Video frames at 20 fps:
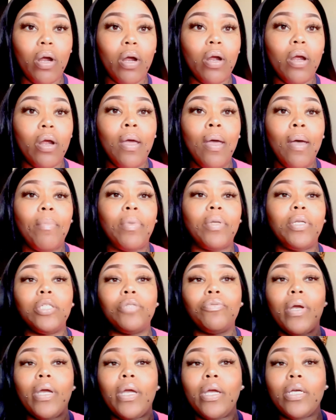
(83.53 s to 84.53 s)
But this right here
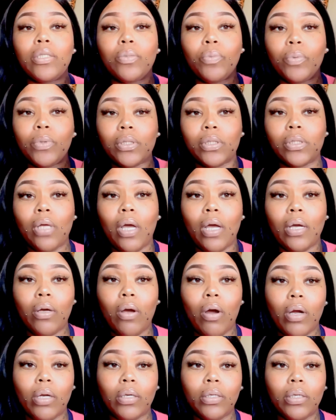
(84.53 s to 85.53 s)
is what the stock card
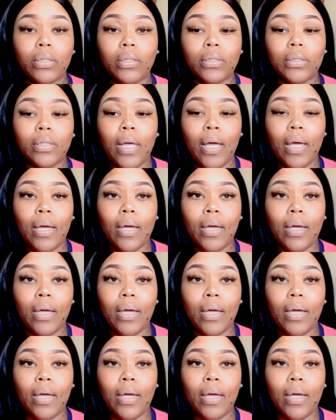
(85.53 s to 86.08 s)
looks like.